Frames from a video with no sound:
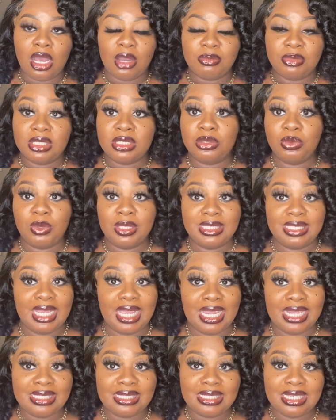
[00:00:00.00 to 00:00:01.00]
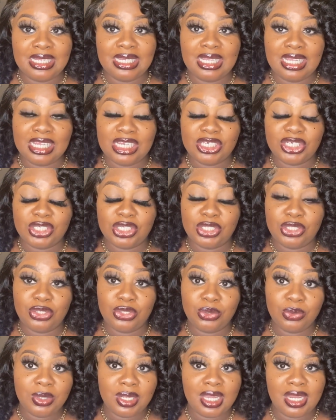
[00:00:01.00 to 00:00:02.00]
This was an 18-inch
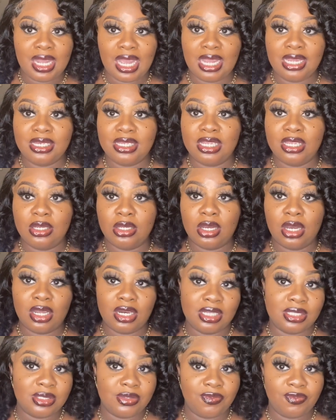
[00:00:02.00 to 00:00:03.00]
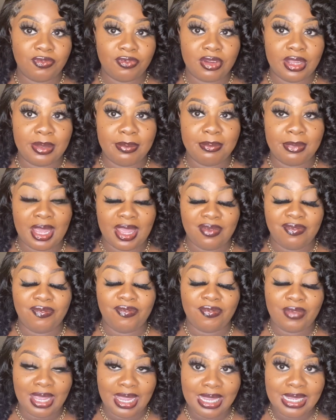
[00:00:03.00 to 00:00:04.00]
unit. I did cut it to frame my
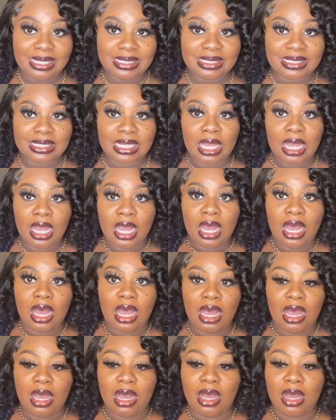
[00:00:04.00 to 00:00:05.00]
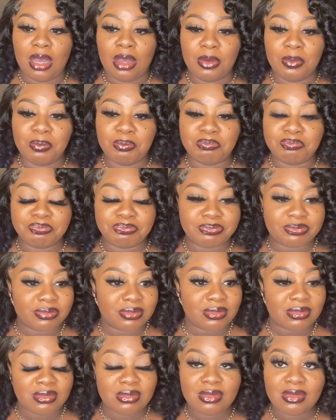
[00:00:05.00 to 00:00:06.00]
face.
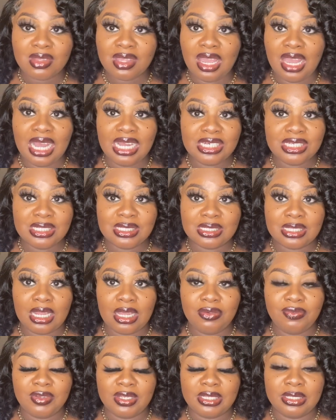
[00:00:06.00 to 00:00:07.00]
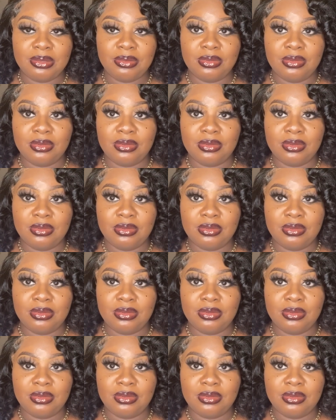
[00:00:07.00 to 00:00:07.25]
I just love it.